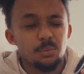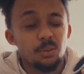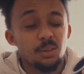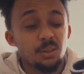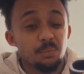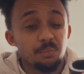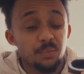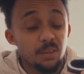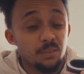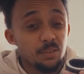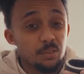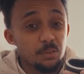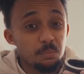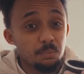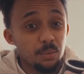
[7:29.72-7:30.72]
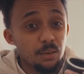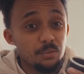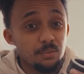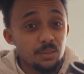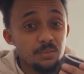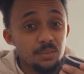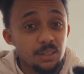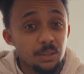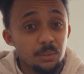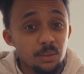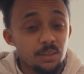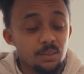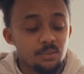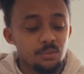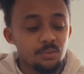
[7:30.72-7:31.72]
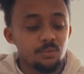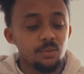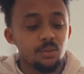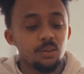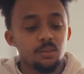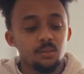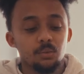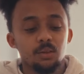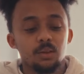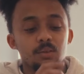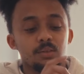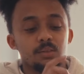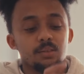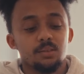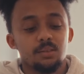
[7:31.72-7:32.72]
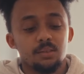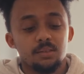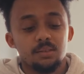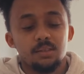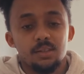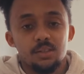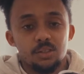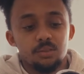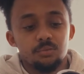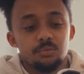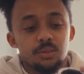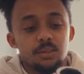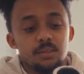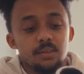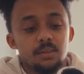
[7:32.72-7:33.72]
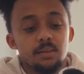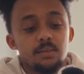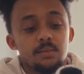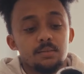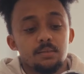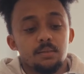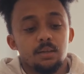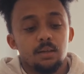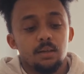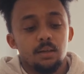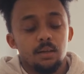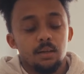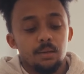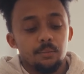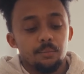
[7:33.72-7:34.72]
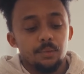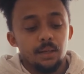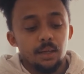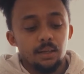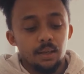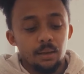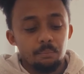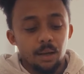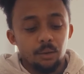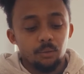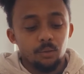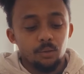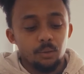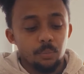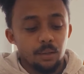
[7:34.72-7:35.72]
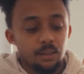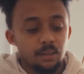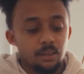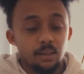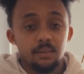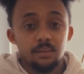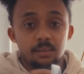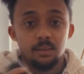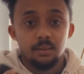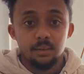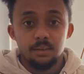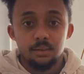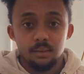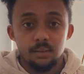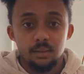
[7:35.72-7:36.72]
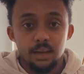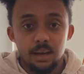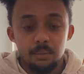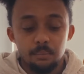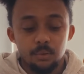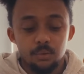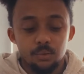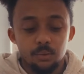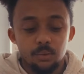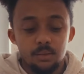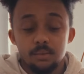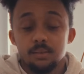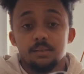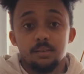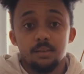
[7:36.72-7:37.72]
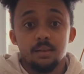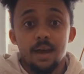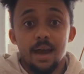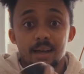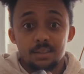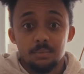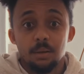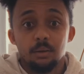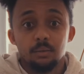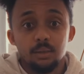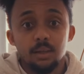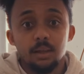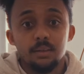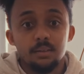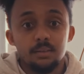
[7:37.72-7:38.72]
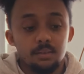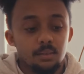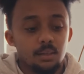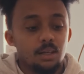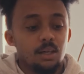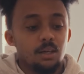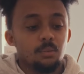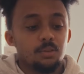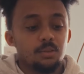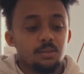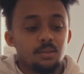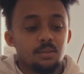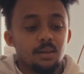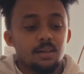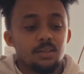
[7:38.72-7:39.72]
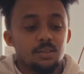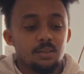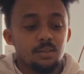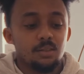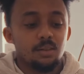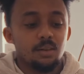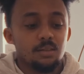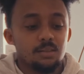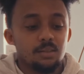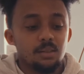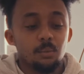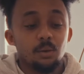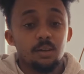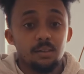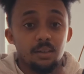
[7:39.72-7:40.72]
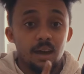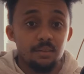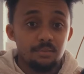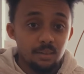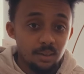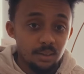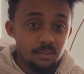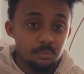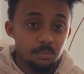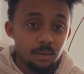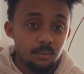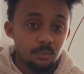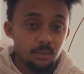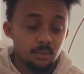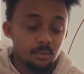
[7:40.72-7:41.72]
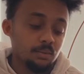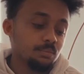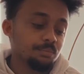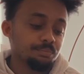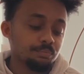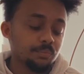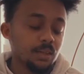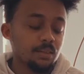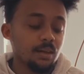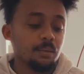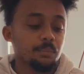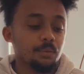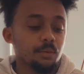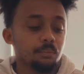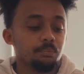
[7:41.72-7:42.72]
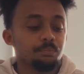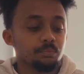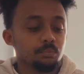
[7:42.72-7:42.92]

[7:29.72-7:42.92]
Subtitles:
were, I think it was about 15 quid. So there's essentially 3 tiers. And they mount into the back of your lens, then into the camera. So this is the X mount lens, which is attached to a CY to FX mount adapter,